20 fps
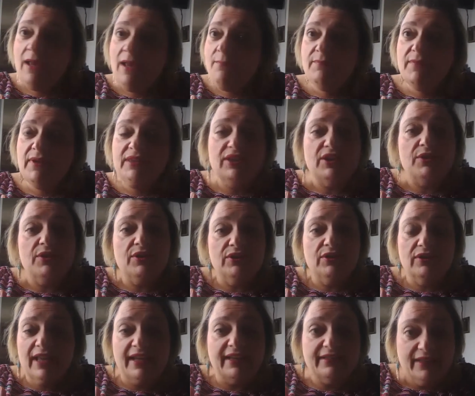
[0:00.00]
but they're
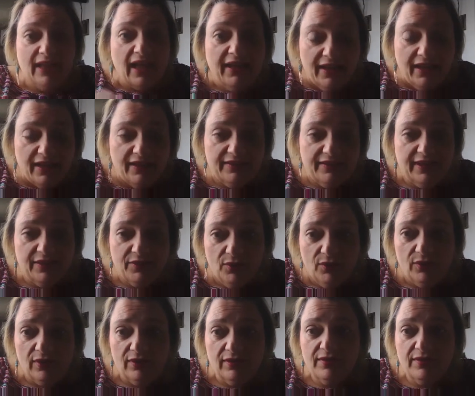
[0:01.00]
like not healthy at all.